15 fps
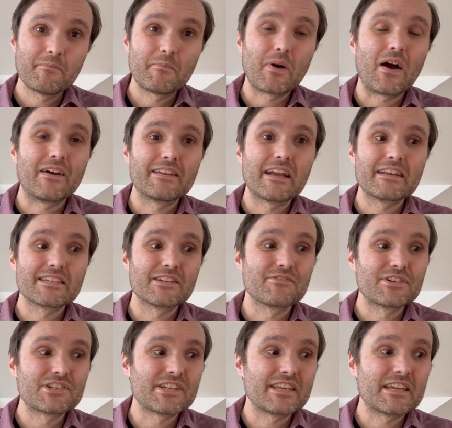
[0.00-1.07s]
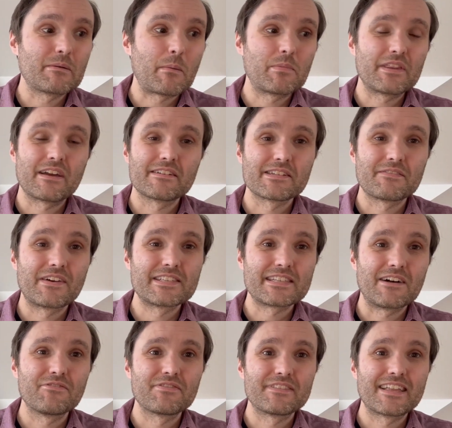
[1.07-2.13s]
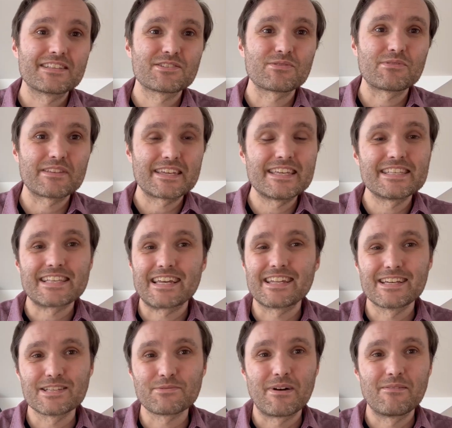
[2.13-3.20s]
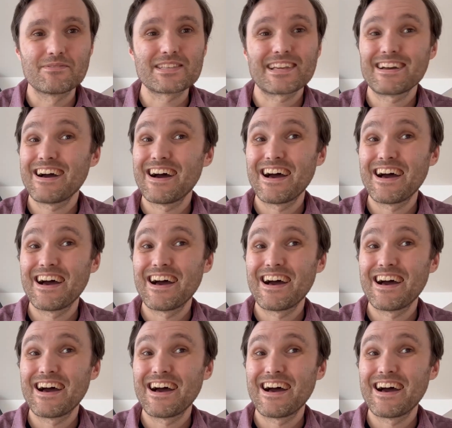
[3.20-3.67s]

but I did originally come up with the idea myself and then saw that he said it as well and was like,